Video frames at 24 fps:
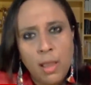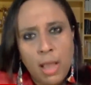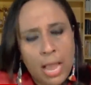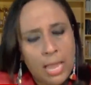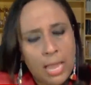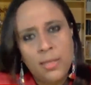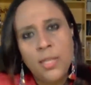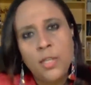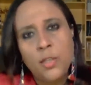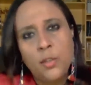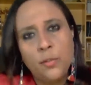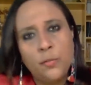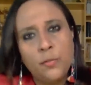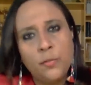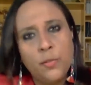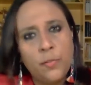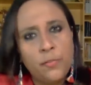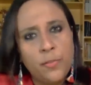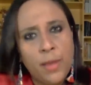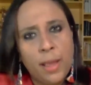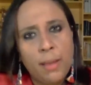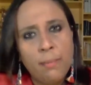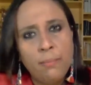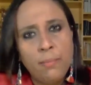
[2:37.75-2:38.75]
I think of the
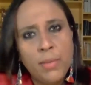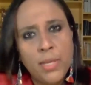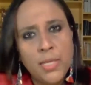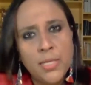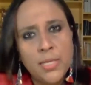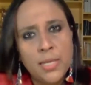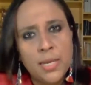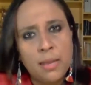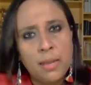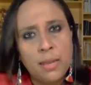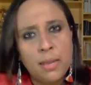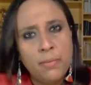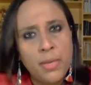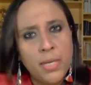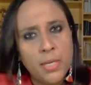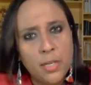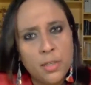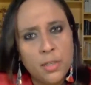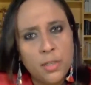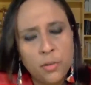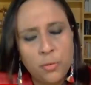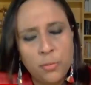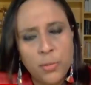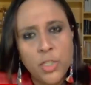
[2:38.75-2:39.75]
families that I meet at
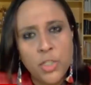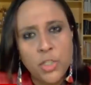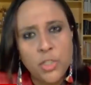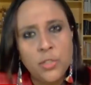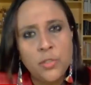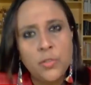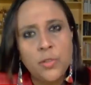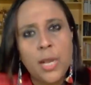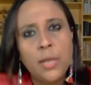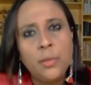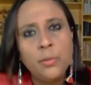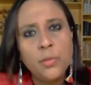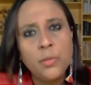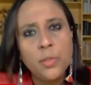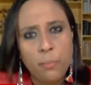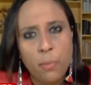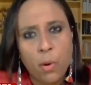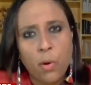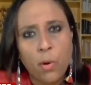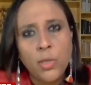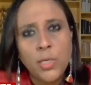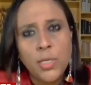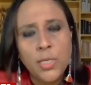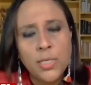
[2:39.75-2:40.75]
cremation grounds where
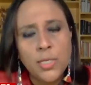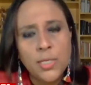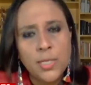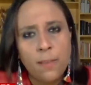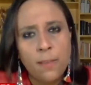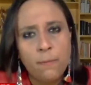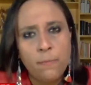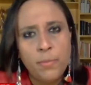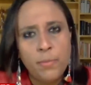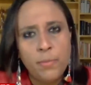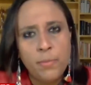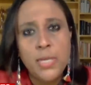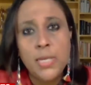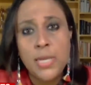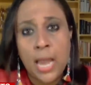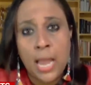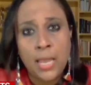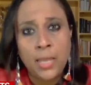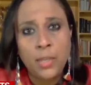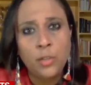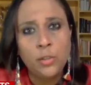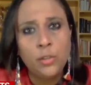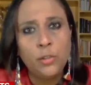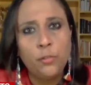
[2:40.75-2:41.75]
bodies have been
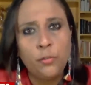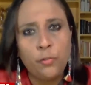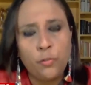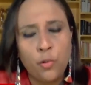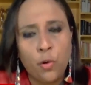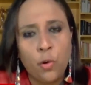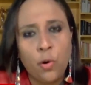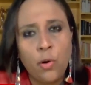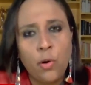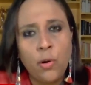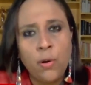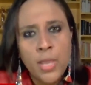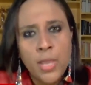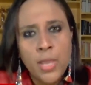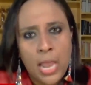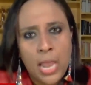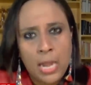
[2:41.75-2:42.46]
lying on the floor.